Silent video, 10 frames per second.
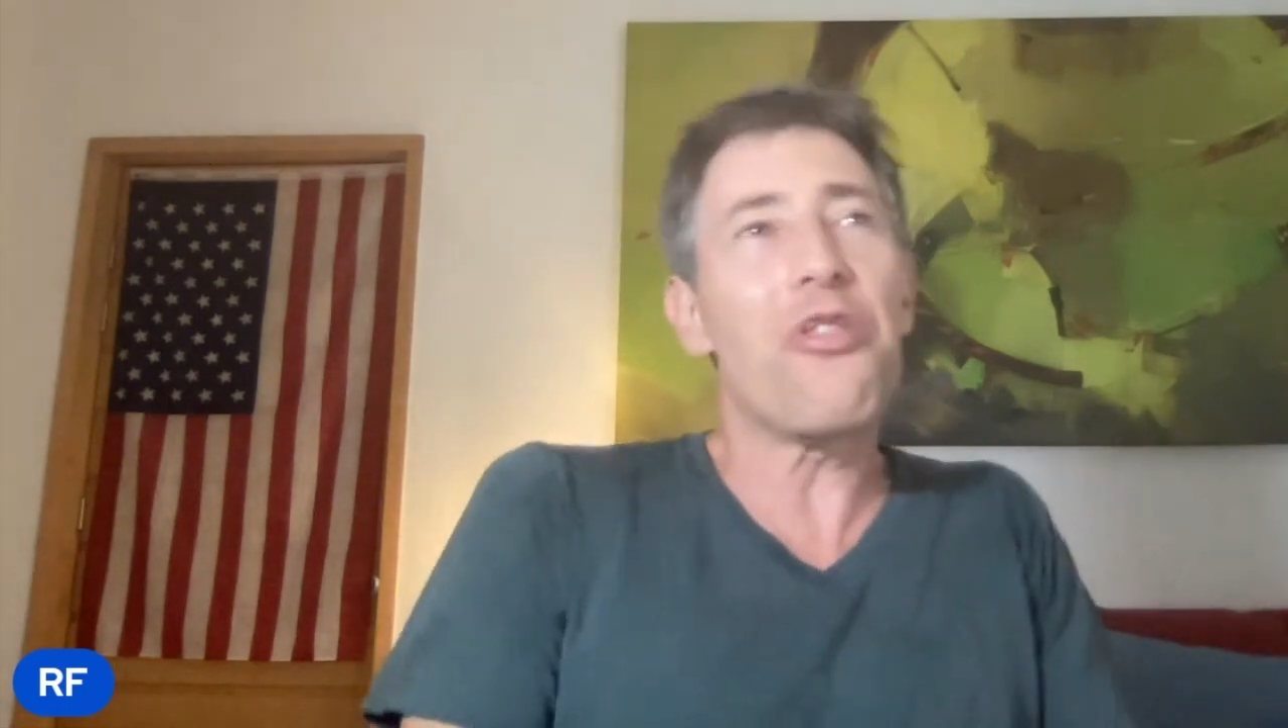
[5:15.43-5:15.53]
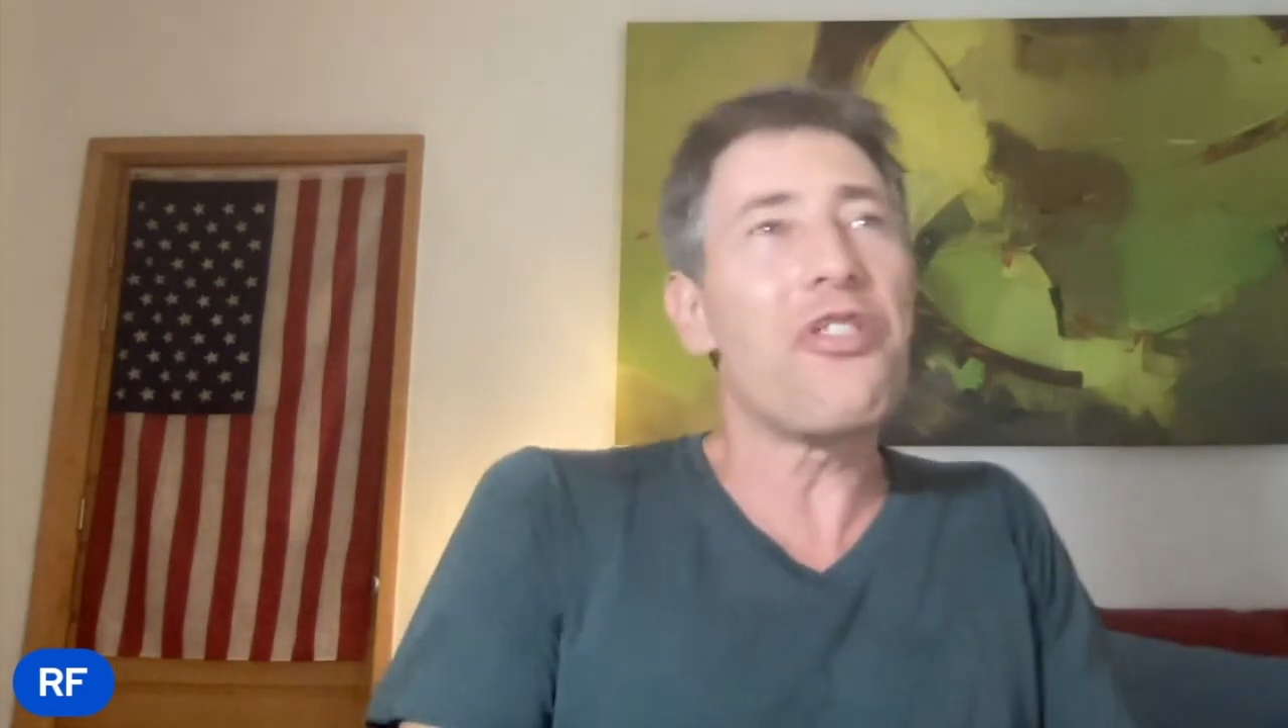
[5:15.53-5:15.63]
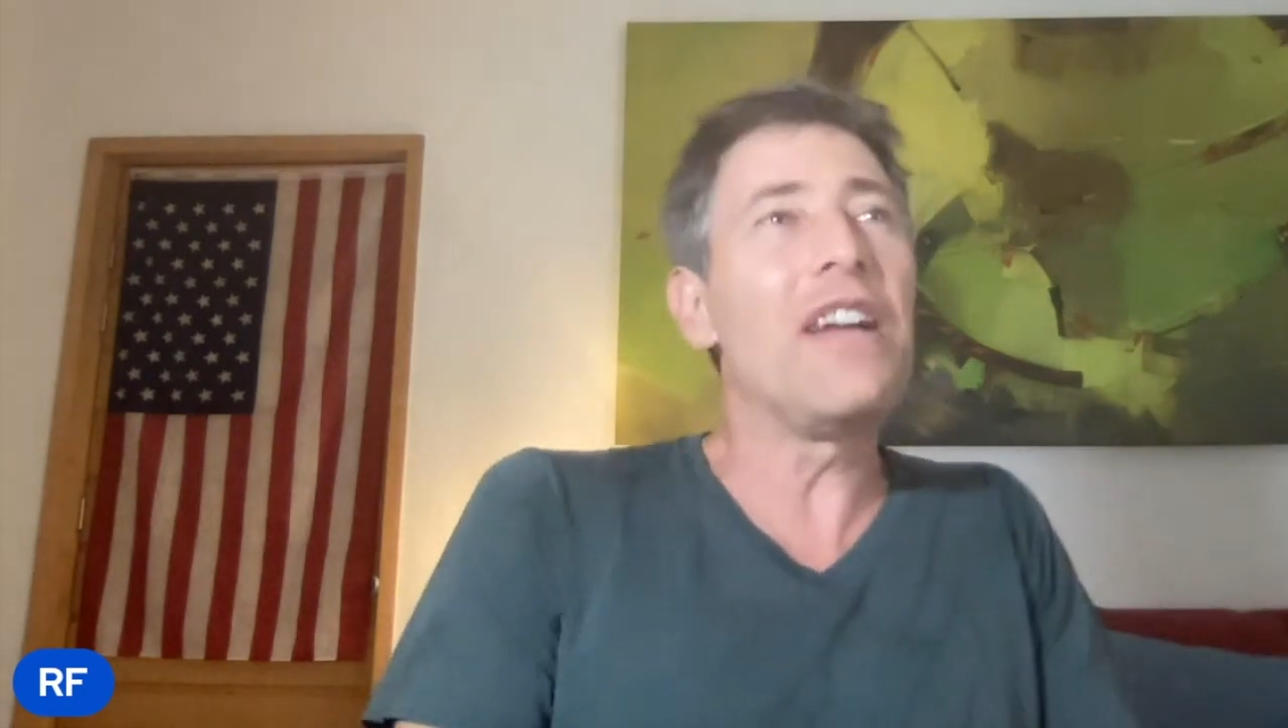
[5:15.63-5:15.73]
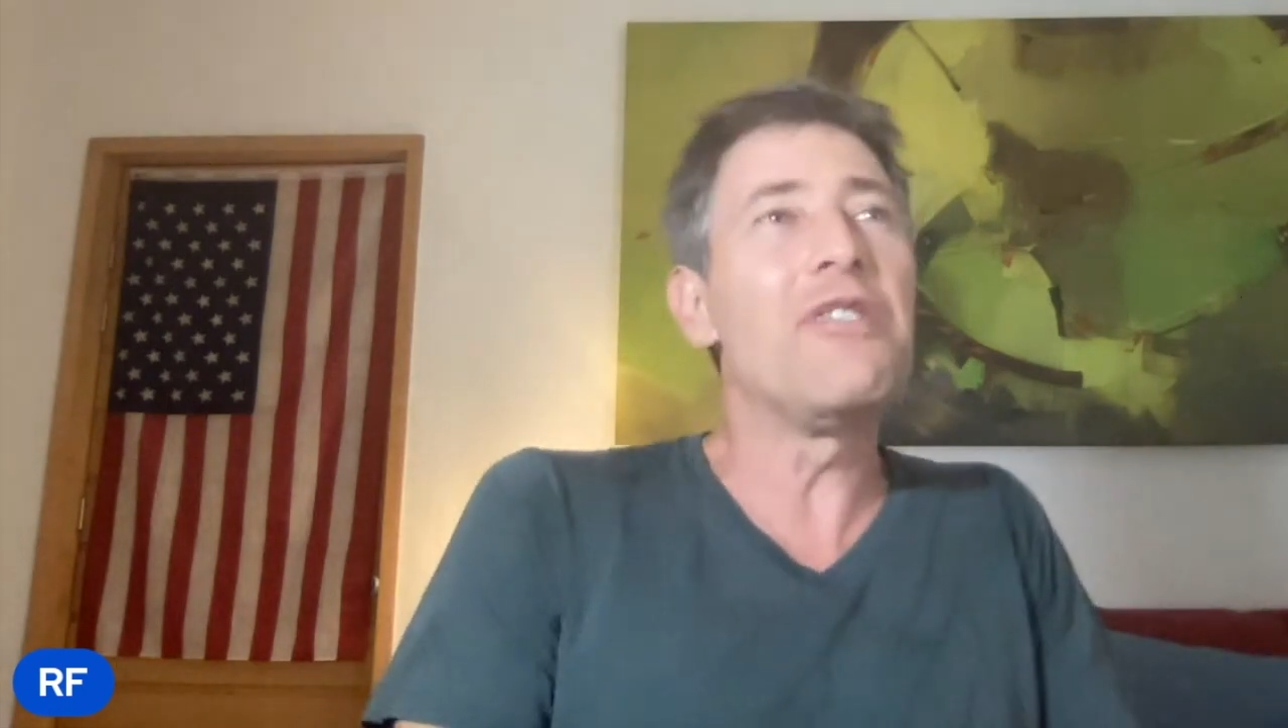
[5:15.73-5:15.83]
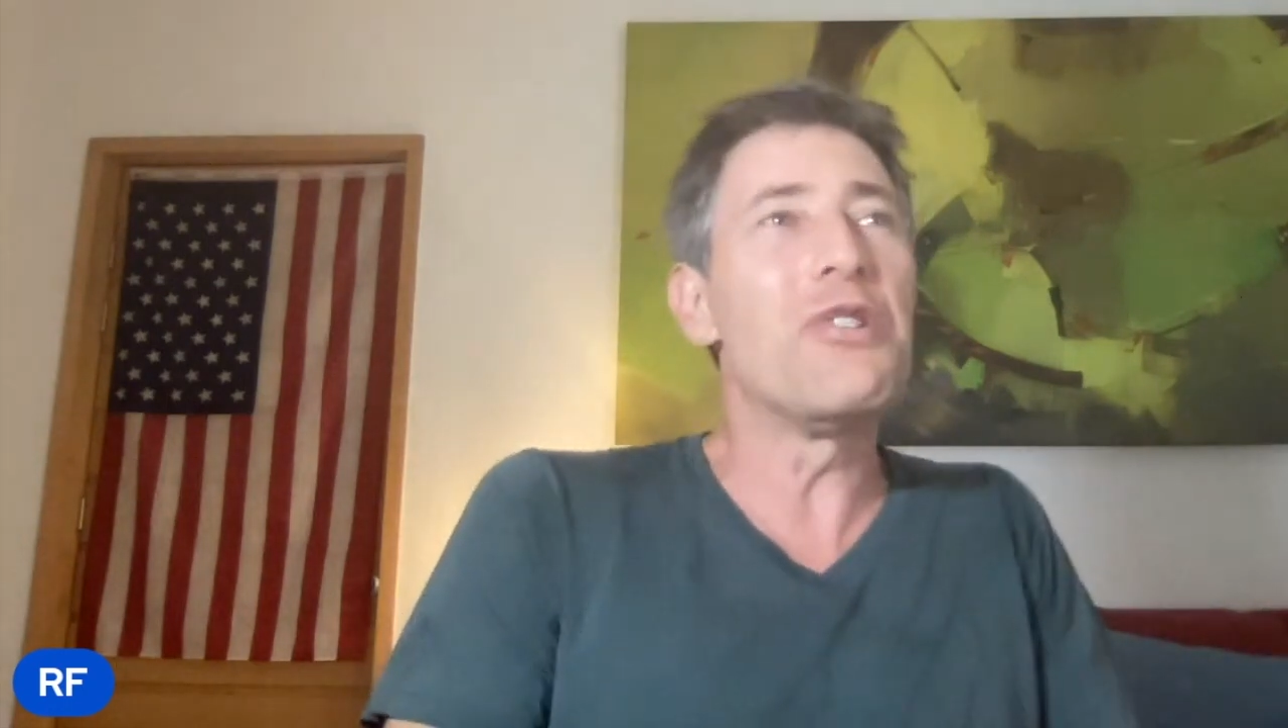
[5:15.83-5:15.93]

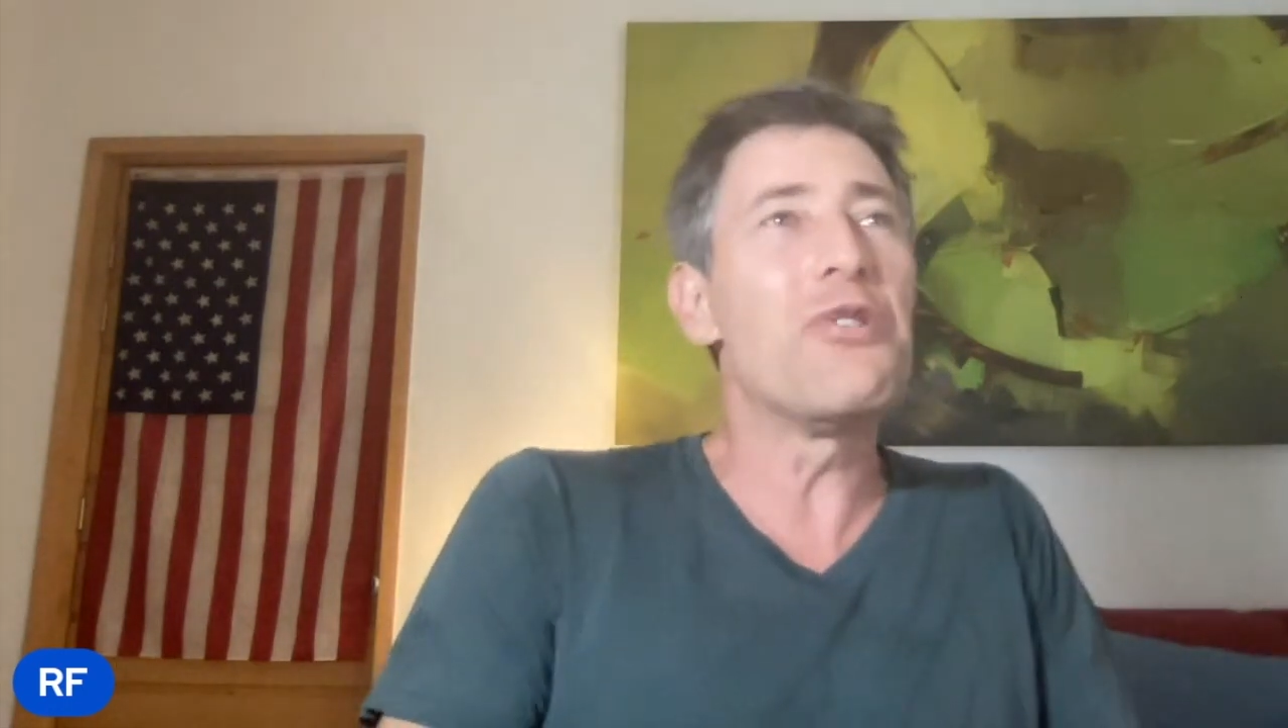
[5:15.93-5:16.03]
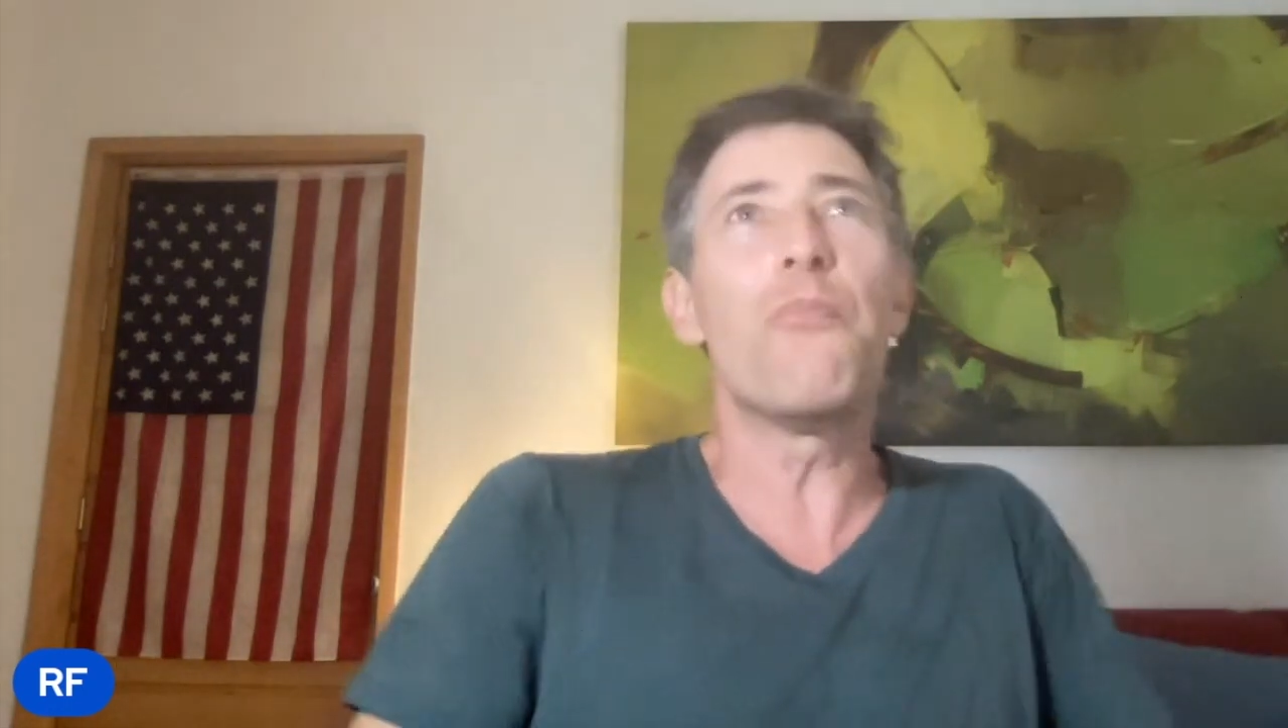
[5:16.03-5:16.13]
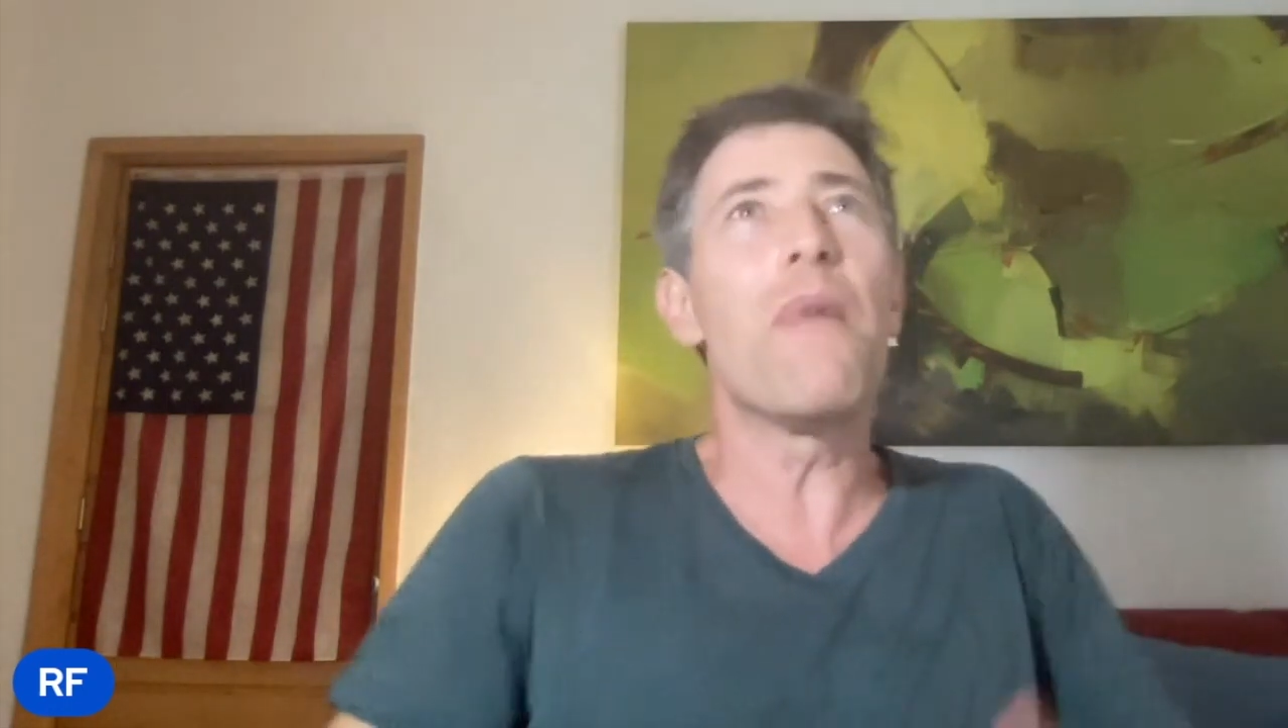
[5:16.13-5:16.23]
thing to do.